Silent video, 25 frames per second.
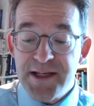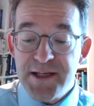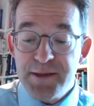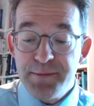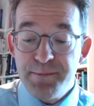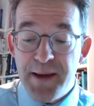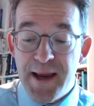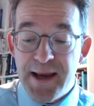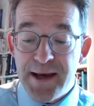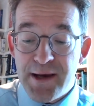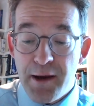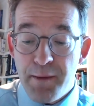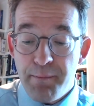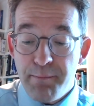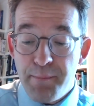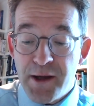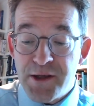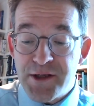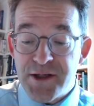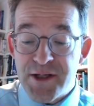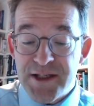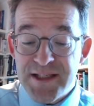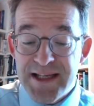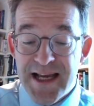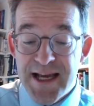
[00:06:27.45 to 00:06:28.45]
peanut
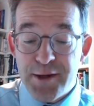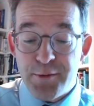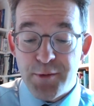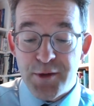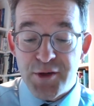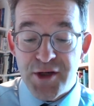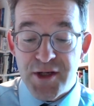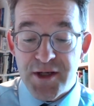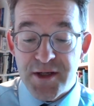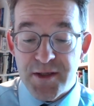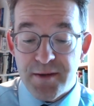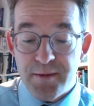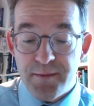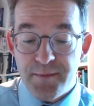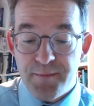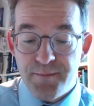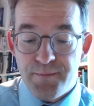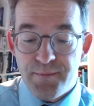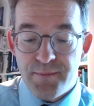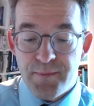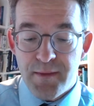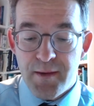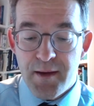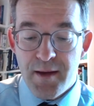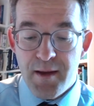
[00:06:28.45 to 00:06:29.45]
butter sandwiches.
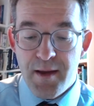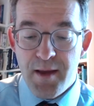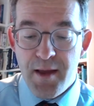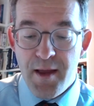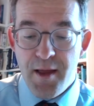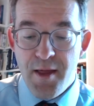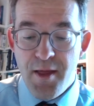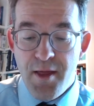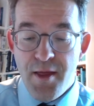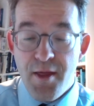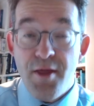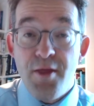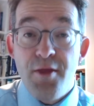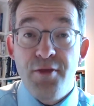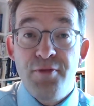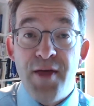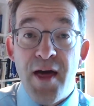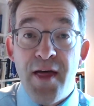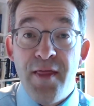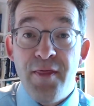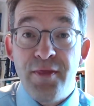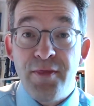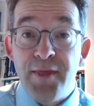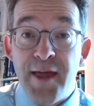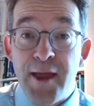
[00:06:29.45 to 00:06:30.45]

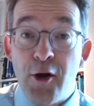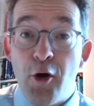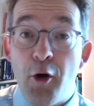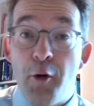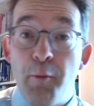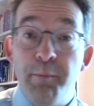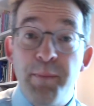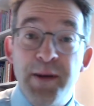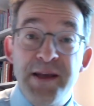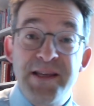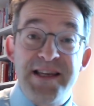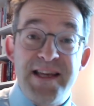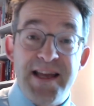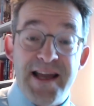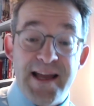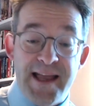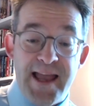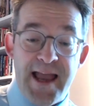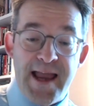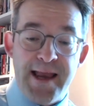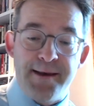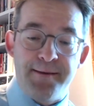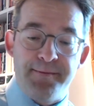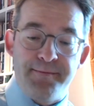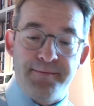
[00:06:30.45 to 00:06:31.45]
Then they got busy again.